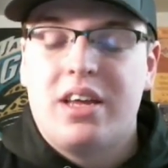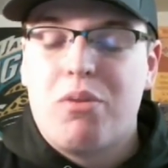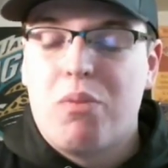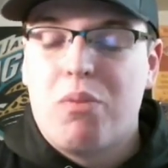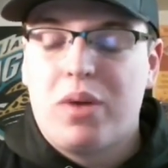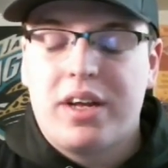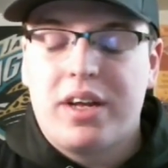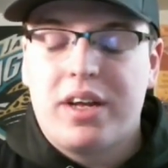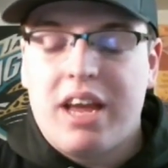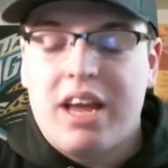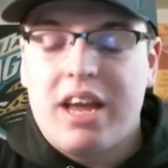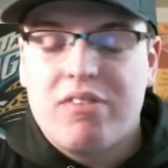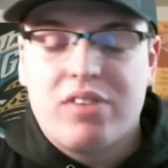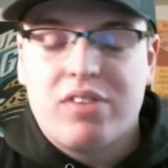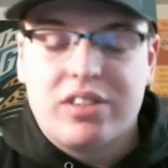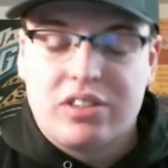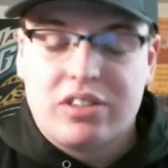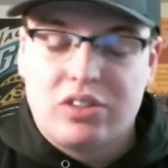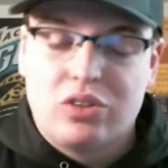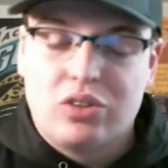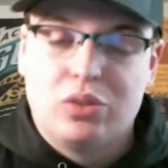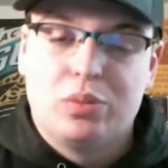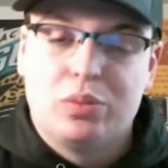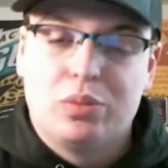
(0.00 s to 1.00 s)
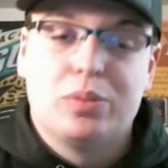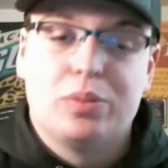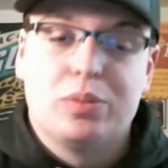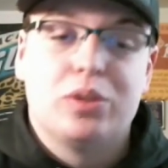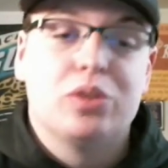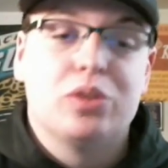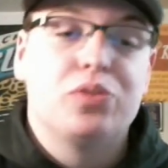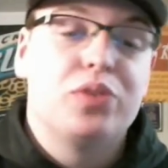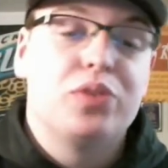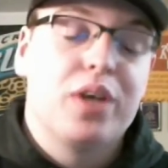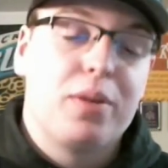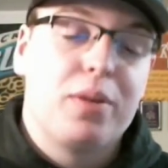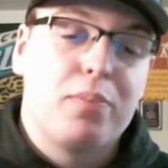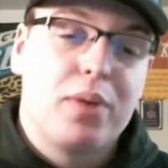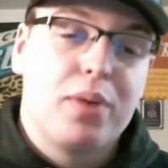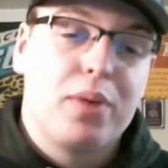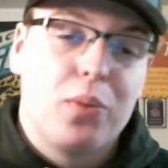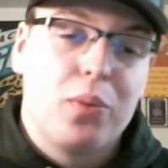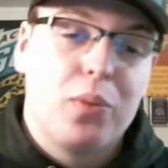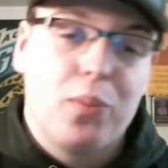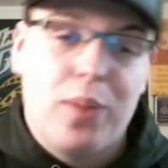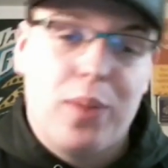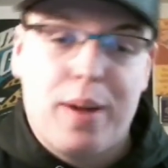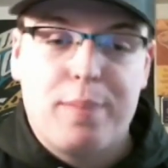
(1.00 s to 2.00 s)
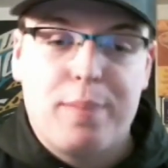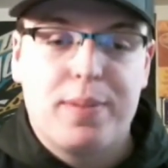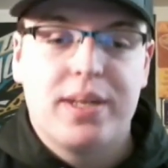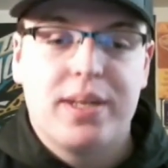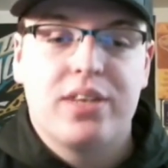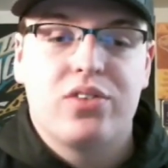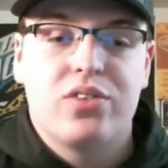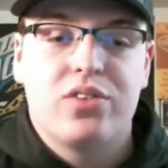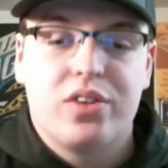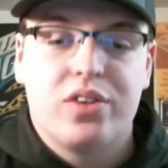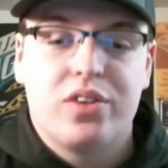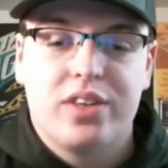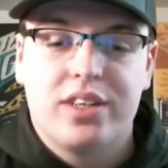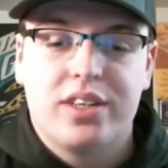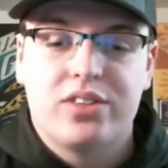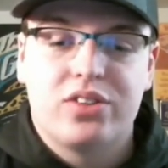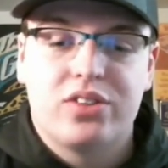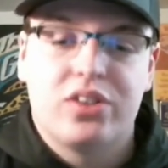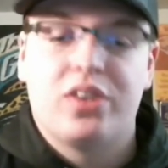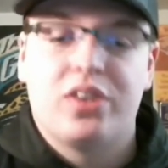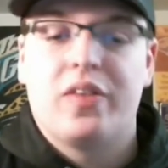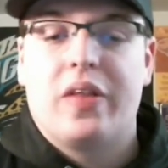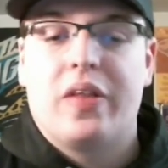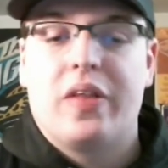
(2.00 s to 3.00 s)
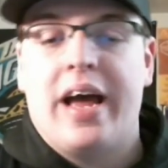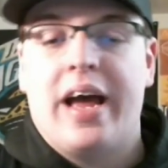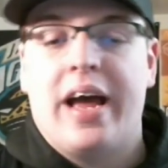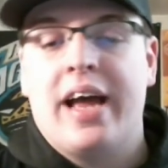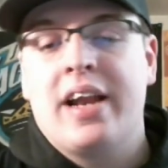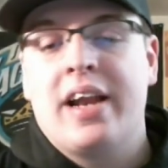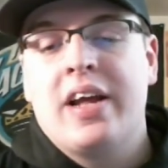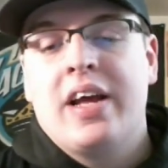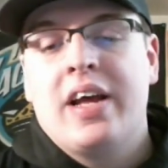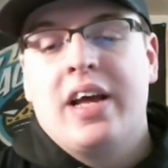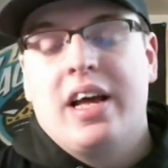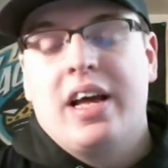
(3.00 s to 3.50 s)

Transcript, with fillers: gave us a Super Bowl if he had better weapons, all this and all that.